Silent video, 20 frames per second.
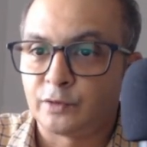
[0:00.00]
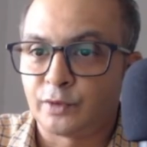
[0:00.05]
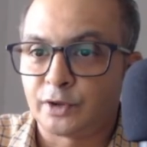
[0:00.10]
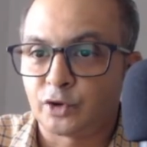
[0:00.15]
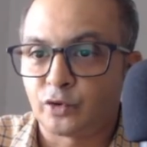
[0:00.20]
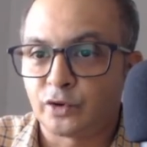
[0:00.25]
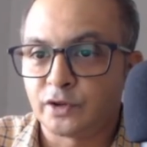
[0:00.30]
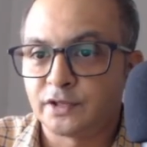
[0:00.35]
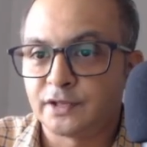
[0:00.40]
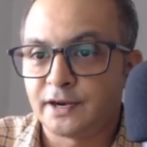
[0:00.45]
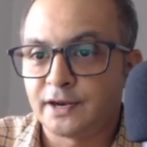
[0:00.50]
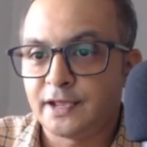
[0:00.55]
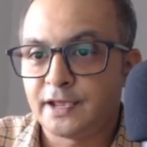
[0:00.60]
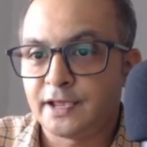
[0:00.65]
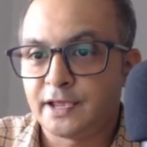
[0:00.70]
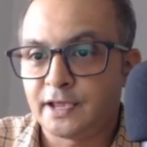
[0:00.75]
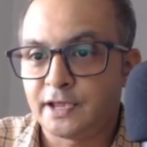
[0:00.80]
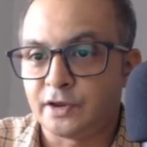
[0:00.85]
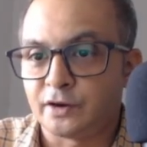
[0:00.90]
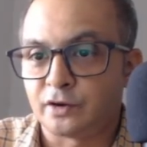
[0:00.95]
was originally
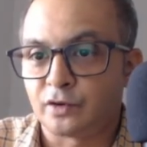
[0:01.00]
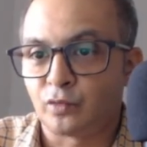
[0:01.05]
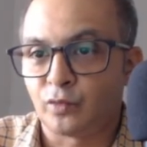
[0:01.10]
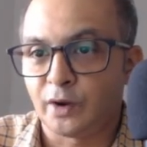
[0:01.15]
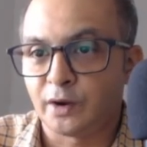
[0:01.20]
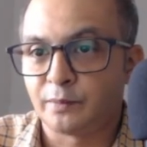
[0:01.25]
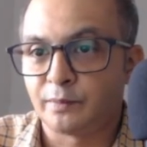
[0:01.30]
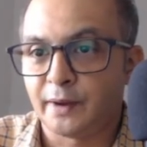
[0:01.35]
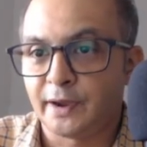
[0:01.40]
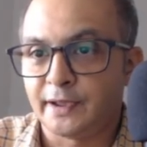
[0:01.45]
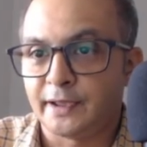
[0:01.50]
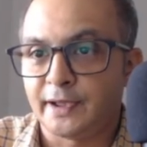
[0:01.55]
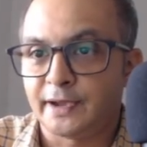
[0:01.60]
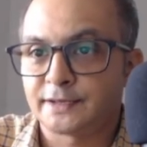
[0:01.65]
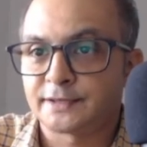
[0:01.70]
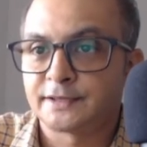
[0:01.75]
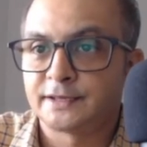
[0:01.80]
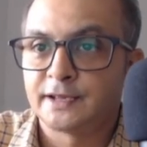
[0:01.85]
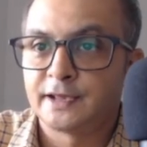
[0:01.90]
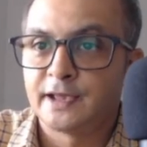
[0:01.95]
here 1 by
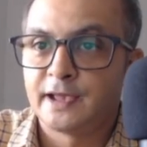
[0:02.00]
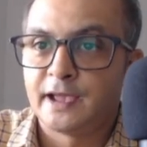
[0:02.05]
x,